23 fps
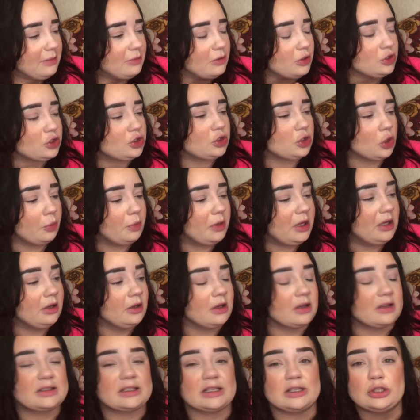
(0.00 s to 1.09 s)
There's so many
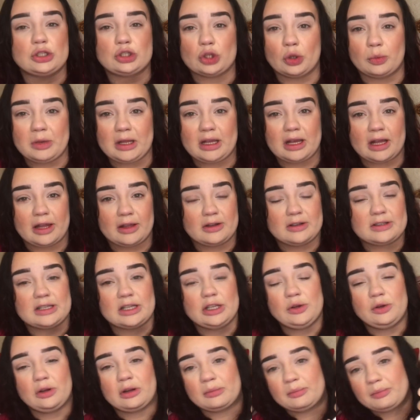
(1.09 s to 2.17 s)
looks and so many colors that you
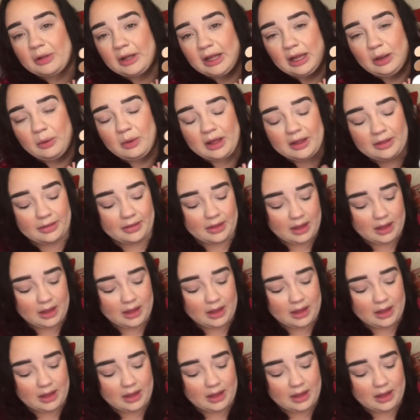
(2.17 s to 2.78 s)
can play with.